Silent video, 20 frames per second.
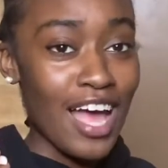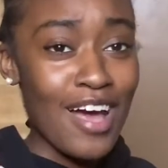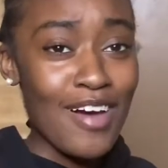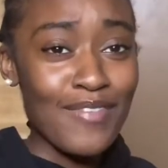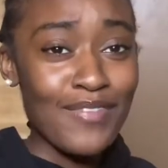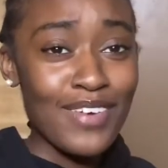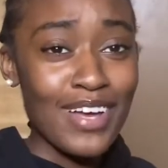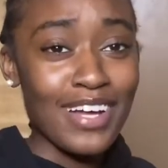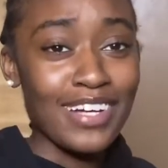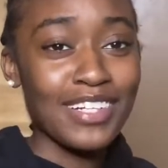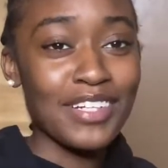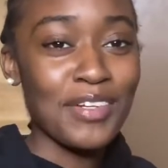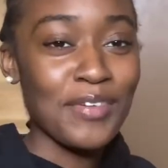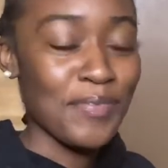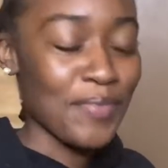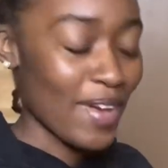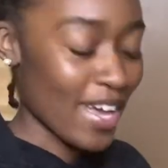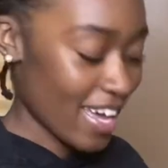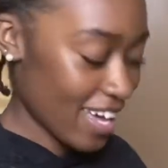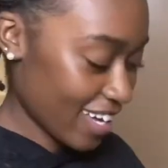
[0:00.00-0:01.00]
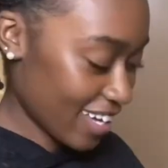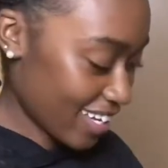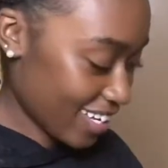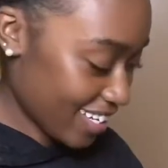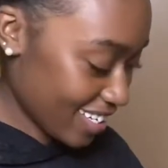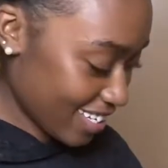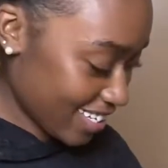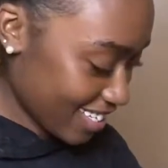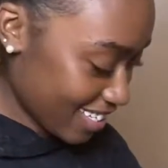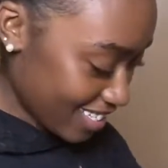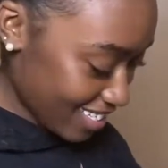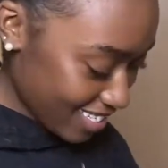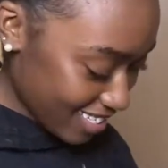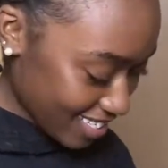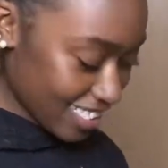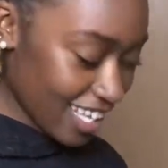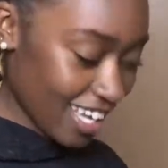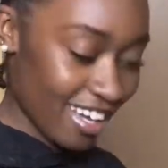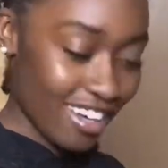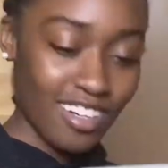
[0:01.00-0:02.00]
I found in the bag.
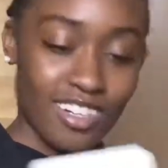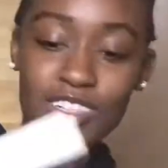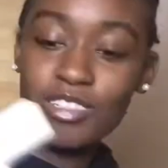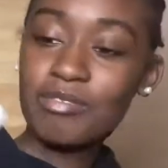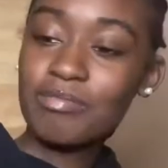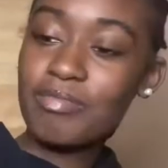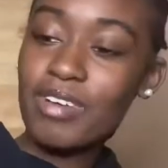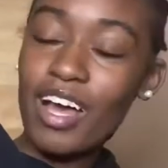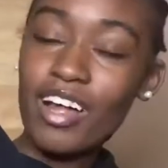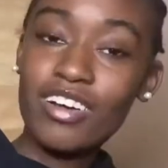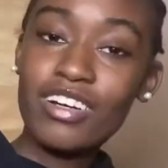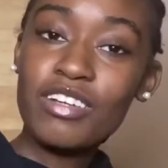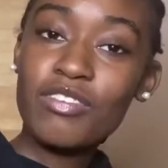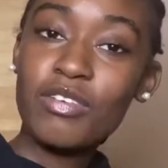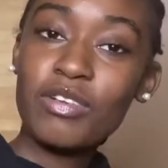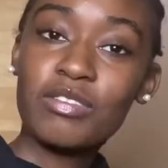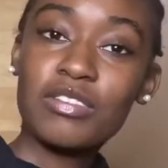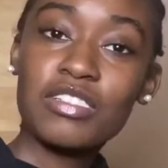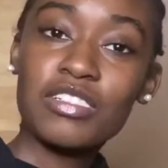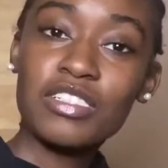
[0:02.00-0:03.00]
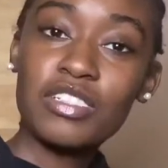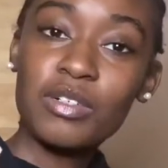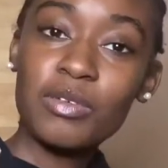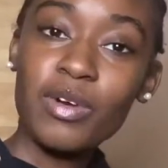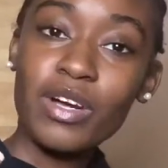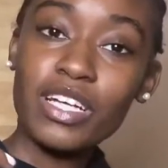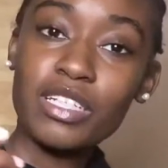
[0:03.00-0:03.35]
Um, I don't even know if this still works,